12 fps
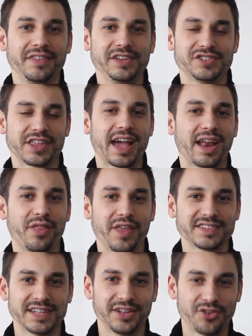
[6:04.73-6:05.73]
these are the kind of
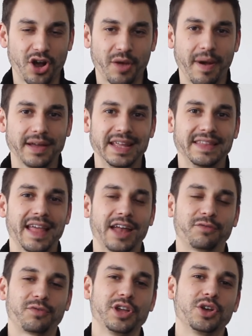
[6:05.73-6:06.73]
things that I talk about in
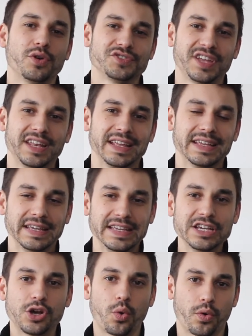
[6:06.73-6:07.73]
that free goal setting
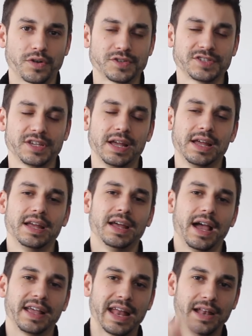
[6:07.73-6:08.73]
e-course.
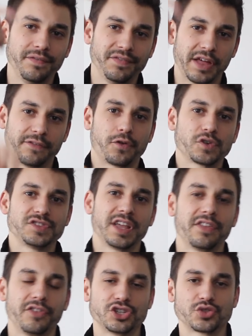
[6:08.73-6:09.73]
Again, that first
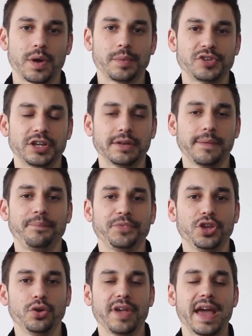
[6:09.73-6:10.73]
link in the description,
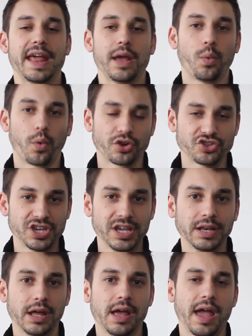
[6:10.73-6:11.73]
you'll get a
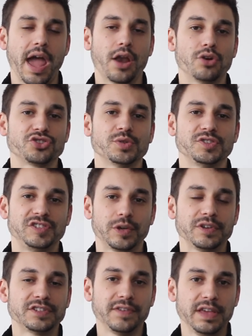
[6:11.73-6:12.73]
worksheet and also a
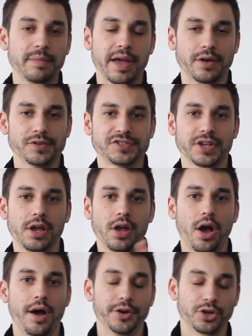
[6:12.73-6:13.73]
series of emails
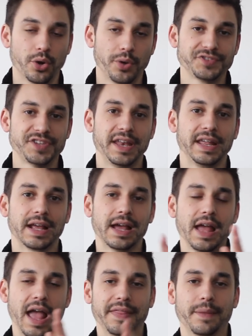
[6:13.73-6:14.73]
on goal setting
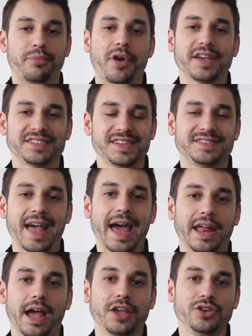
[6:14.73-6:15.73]
and the process
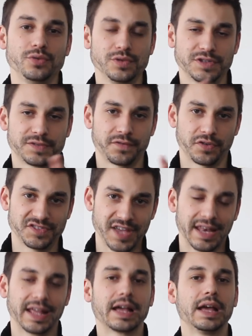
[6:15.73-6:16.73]
that I use for
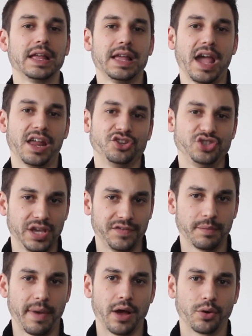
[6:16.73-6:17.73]
setting and
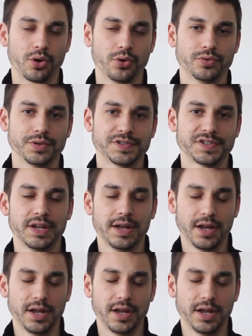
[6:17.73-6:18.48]
achieving my own goals.